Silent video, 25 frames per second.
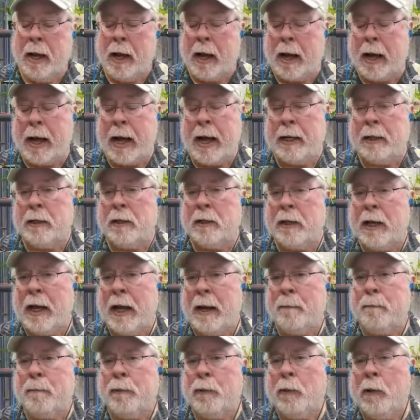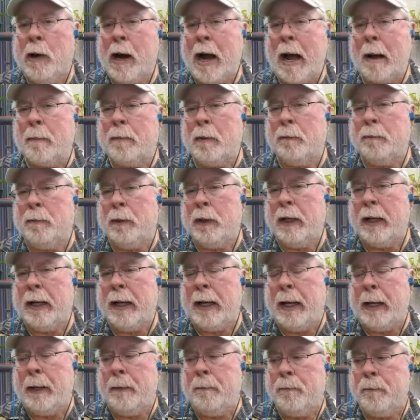I'd say
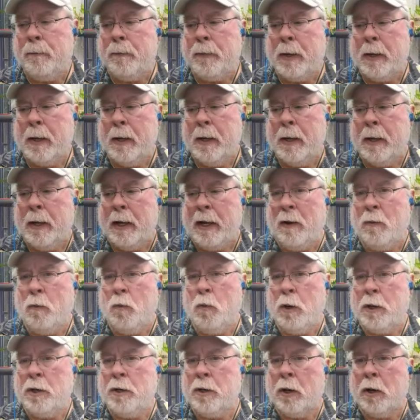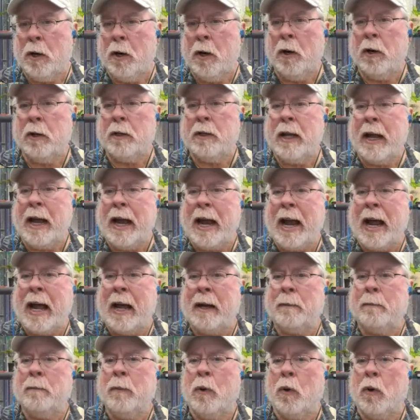probably it wouldn't hurt to
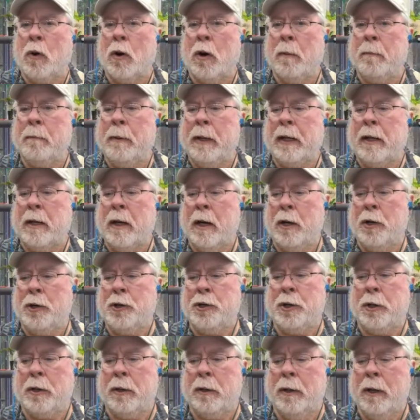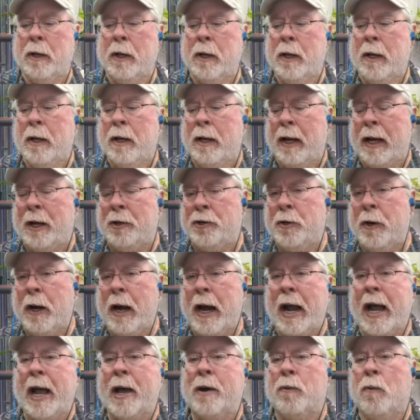add more because you, as
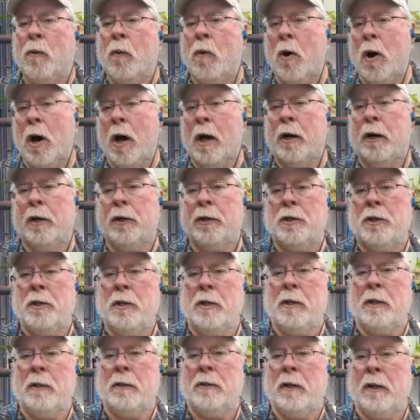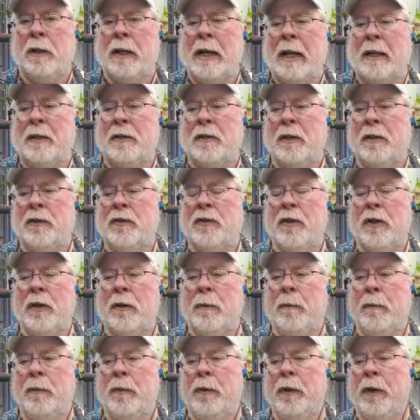you add water to, to that
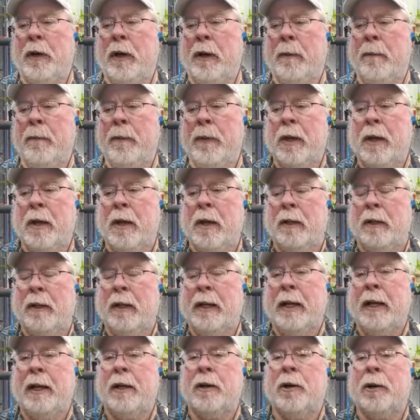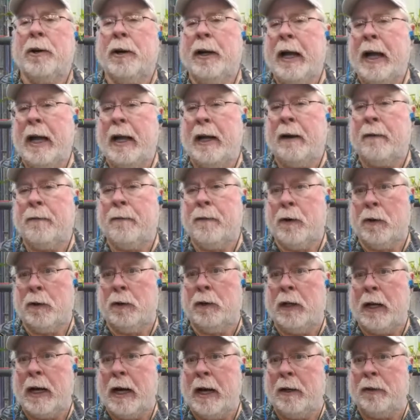system, the, the inorganic
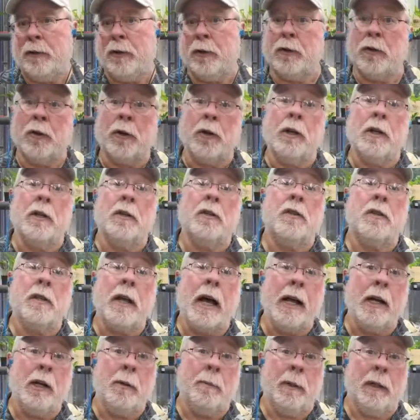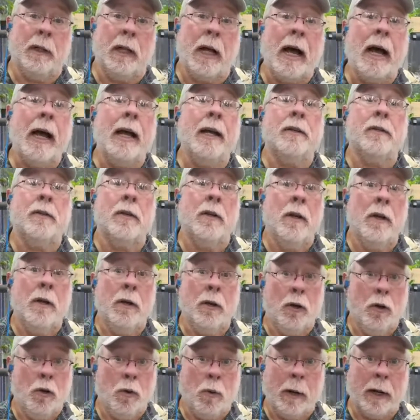fertilizers are going to solubilize
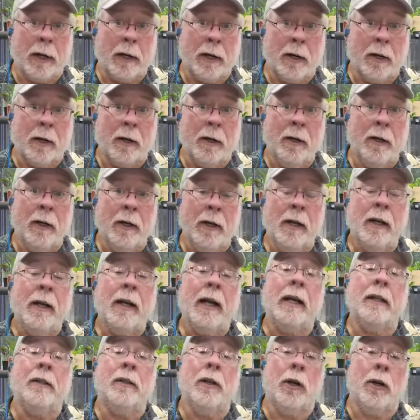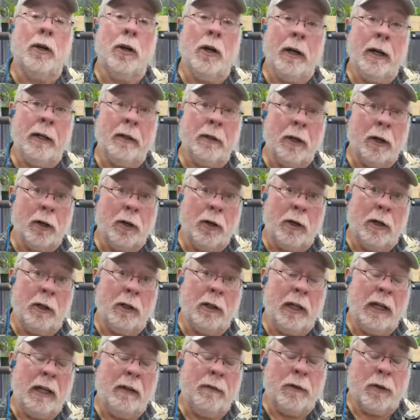quicker and they're, go- and they're going to
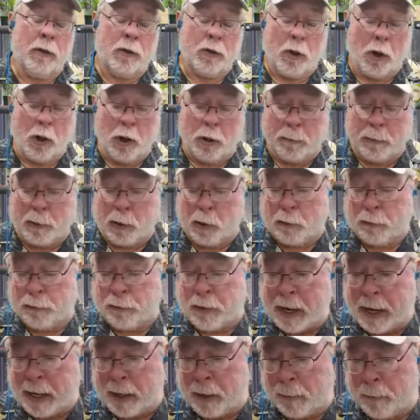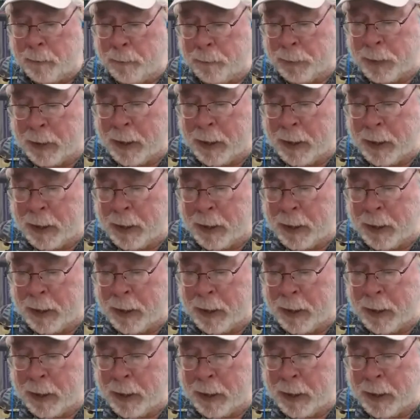leave the soil profile.